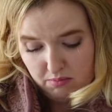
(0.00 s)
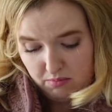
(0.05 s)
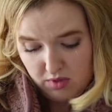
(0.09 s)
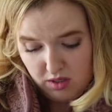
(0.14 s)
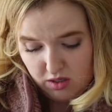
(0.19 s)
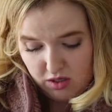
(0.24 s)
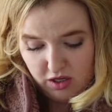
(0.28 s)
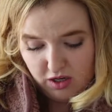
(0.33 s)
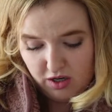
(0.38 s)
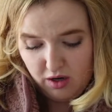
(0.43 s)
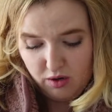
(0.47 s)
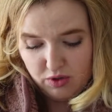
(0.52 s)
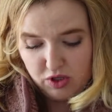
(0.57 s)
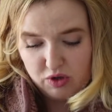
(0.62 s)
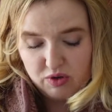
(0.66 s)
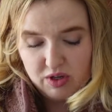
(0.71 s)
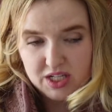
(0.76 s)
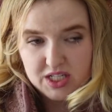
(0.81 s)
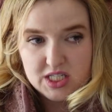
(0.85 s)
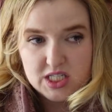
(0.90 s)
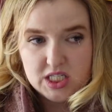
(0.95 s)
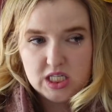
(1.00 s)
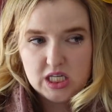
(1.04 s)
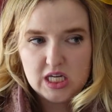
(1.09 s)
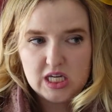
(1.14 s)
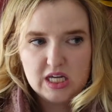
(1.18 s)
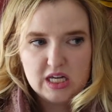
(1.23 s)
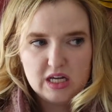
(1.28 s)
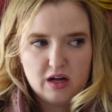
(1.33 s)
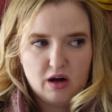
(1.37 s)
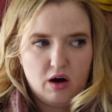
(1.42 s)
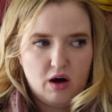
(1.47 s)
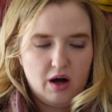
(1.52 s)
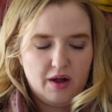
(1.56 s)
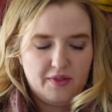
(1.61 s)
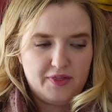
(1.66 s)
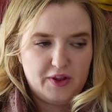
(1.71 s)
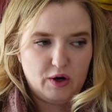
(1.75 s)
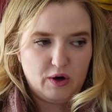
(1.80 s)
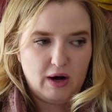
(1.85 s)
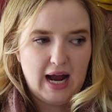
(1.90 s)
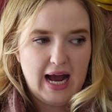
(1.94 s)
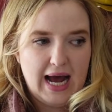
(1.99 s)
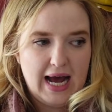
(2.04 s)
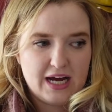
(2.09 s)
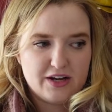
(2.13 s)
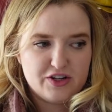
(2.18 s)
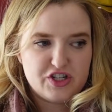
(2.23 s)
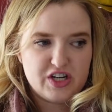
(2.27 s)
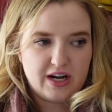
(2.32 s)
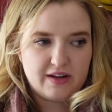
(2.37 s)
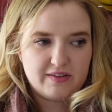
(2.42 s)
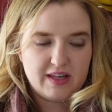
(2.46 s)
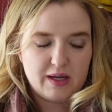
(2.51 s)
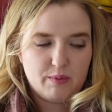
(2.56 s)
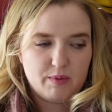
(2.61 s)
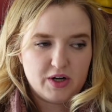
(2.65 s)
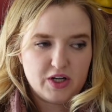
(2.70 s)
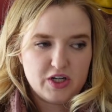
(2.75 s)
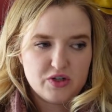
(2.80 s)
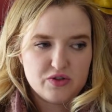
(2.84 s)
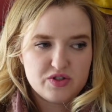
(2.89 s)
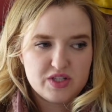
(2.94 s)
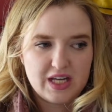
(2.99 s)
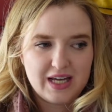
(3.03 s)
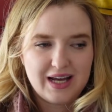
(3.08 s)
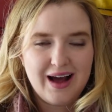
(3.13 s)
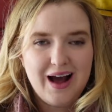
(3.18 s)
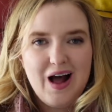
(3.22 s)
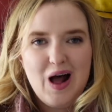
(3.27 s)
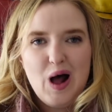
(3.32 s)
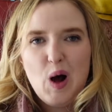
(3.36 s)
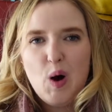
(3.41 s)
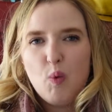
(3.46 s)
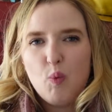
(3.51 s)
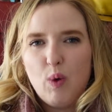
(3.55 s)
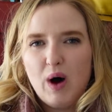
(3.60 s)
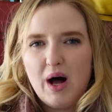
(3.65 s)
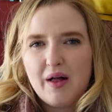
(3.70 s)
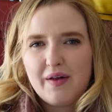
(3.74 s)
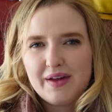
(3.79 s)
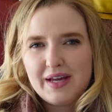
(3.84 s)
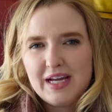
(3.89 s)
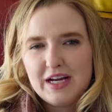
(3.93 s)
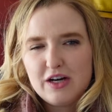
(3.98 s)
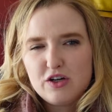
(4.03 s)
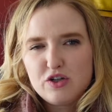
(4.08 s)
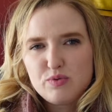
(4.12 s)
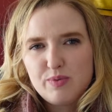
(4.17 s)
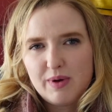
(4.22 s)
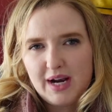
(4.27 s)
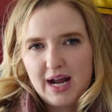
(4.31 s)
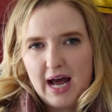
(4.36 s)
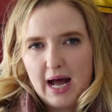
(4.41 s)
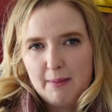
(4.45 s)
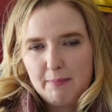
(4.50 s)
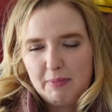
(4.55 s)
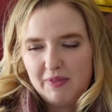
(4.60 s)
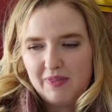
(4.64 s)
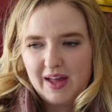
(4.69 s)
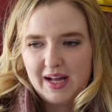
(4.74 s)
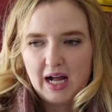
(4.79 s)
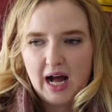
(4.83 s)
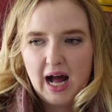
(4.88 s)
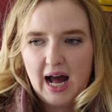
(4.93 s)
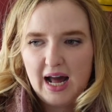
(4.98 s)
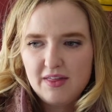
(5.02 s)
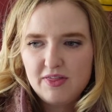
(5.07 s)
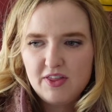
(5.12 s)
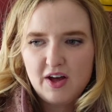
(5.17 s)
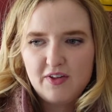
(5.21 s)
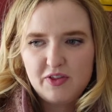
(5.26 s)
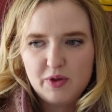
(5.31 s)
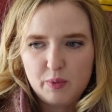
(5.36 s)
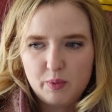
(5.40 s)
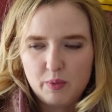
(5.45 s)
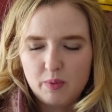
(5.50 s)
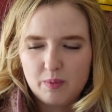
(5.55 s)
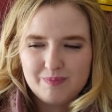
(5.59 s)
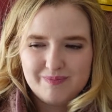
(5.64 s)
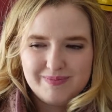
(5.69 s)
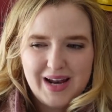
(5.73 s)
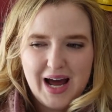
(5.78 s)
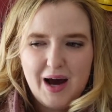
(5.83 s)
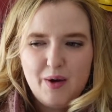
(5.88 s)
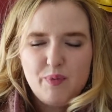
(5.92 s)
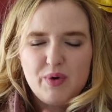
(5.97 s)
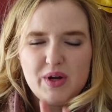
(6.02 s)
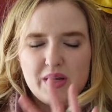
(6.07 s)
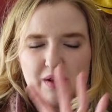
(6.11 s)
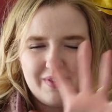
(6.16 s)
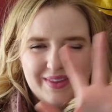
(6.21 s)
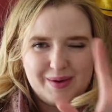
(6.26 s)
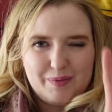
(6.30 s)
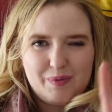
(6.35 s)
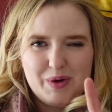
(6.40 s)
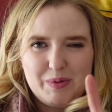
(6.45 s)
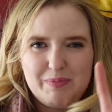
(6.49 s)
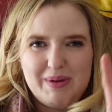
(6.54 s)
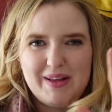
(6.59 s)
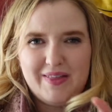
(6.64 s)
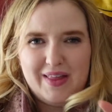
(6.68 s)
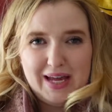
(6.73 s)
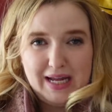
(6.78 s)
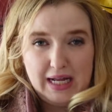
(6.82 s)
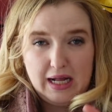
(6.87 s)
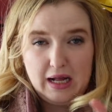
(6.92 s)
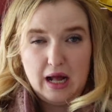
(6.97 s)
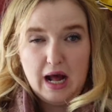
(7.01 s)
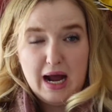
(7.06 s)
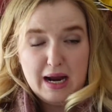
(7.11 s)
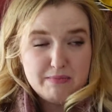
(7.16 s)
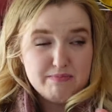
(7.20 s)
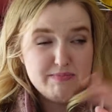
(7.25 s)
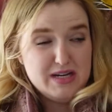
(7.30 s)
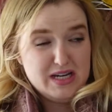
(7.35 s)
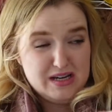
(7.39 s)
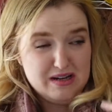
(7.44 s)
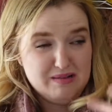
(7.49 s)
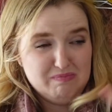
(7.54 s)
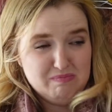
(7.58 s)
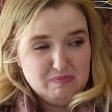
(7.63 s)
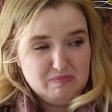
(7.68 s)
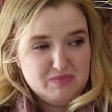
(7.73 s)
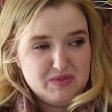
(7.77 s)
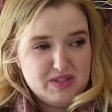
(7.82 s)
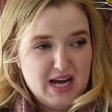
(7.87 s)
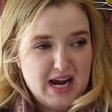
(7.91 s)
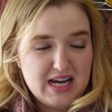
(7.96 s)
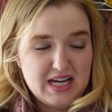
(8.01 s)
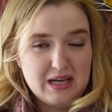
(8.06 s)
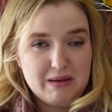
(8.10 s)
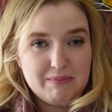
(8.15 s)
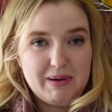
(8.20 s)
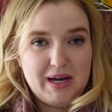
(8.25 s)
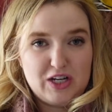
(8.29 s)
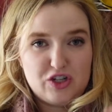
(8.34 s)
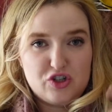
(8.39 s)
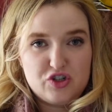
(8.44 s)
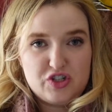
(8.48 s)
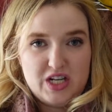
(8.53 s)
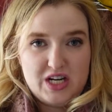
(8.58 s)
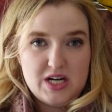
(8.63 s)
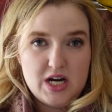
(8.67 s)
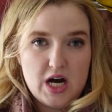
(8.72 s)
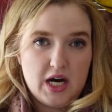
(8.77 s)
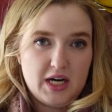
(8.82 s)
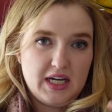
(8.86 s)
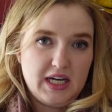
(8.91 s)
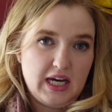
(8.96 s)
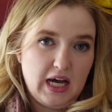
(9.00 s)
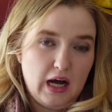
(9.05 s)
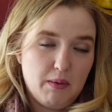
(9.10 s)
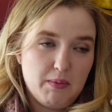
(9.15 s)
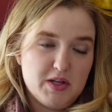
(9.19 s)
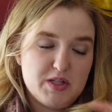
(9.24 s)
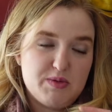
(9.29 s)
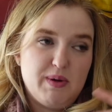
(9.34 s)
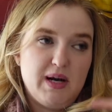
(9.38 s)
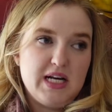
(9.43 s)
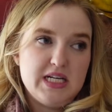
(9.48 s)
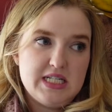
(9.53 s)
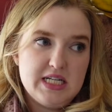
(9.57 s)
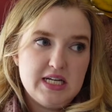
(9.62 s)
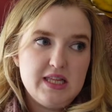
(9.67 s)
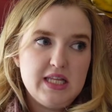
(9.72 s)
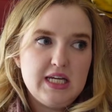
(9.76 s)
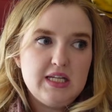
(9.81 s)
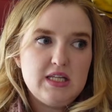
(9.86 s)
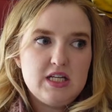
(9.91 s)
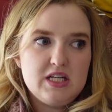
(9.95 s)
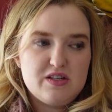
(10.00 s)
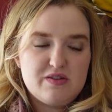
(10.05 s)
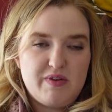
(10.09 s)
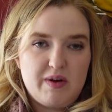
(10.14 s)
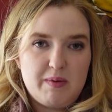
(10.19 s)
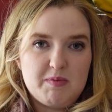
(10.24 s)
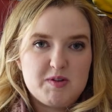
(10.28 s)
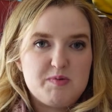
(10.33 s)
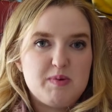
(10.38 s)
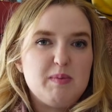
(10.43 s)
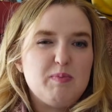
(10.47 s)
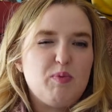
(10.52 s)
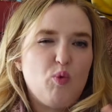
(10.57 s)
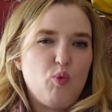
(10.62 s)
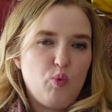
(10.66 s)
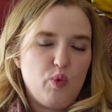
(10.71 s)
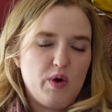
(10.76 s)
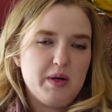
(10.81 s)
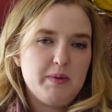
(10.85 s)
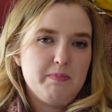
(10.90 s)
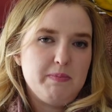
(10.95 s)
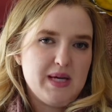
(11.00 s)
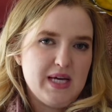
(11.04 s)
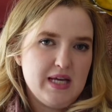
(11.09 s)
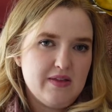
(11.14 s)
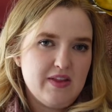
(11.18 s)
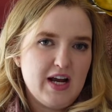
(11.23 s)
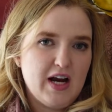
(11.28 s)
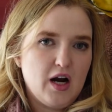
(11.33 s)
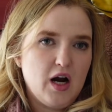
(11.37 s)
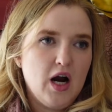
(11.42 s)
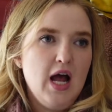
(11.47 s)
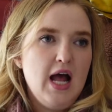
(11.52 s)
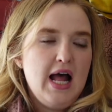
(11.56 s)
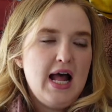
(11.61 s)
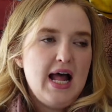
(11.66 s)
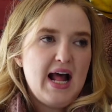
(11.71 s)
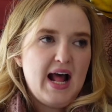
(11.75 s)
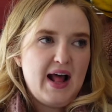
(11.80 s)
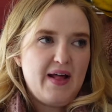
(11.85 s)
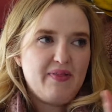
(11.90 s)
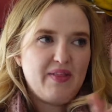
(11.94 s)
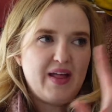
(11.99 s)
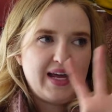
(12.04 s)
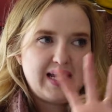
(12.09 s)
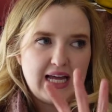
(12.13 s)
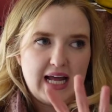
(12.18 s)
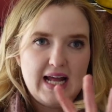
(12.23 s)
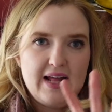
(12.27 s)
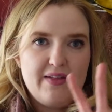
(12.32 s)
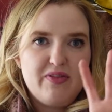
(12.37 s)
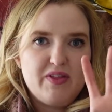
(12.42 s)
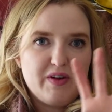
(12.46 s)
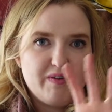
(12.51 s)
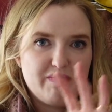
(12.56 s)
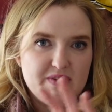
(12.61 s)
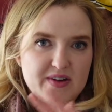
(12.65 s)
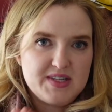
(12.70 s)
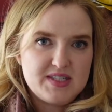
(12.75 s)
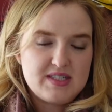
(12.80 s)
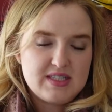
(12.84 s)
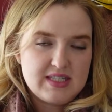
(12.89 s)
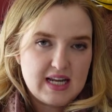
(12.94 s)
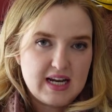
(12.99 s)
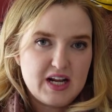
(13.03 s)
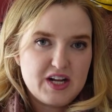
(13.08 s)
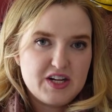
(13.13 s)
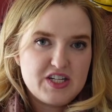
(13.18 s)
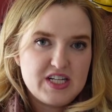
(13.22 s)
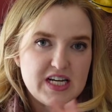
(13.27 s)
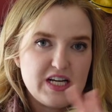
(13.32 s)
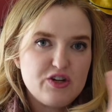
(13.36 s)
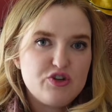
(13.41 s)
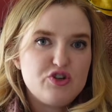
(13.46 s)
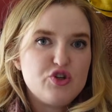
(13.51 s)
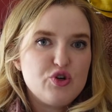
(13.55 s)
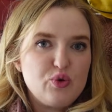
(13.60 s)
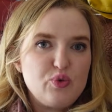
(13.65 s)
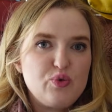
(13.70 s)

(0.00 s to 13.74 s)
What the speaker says: you know, you could see on their hashtag they were using. Well, here's what happened. Like, I thought that we'd be like, I'd be taking pictures and knocking elbows, but I did think these famous people would be there and like in the vicinity to